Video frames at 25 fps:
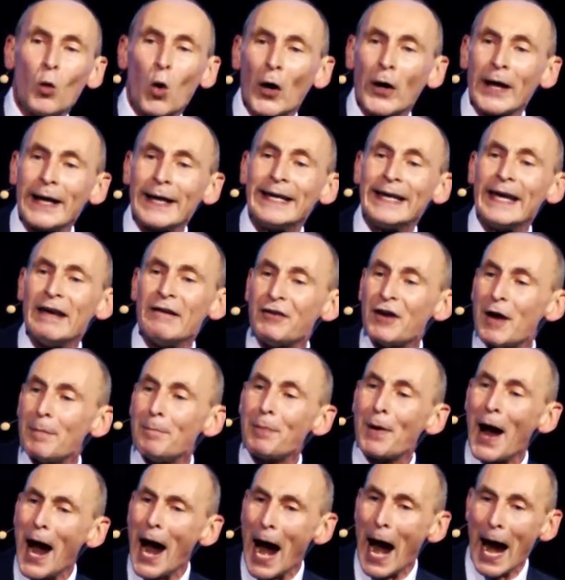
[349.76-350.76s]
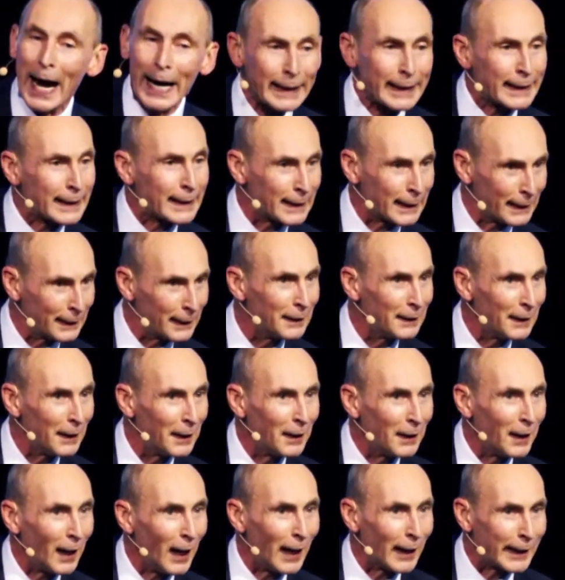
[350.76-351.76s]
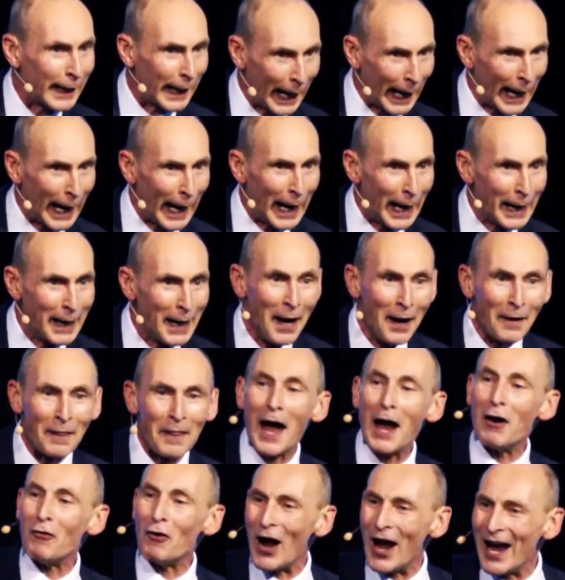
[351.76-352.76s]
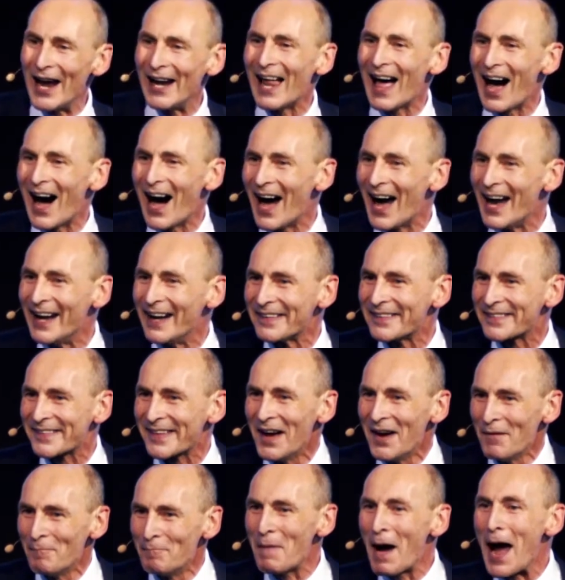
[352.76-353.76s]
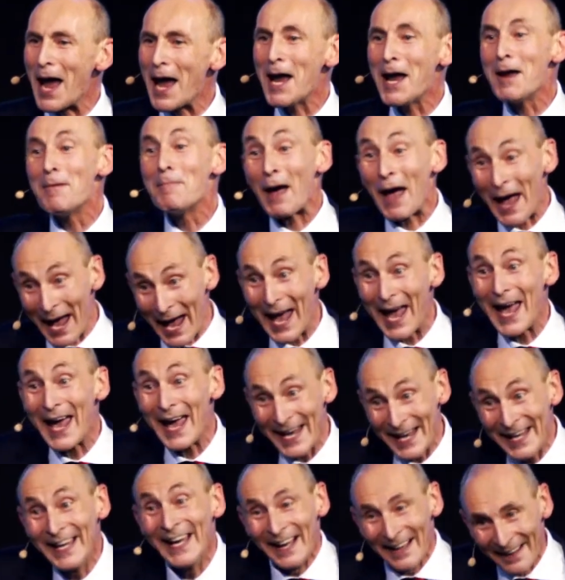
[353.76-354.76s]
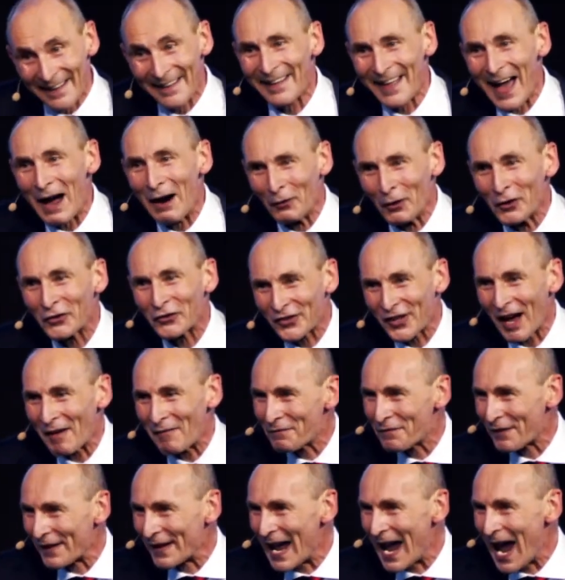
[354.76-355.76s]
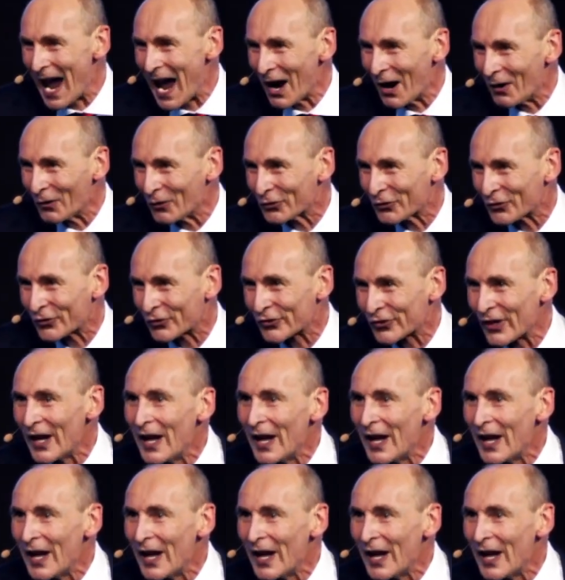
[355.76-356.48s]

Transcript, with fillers: want to give it back. Okay, they realized maybe there was something else.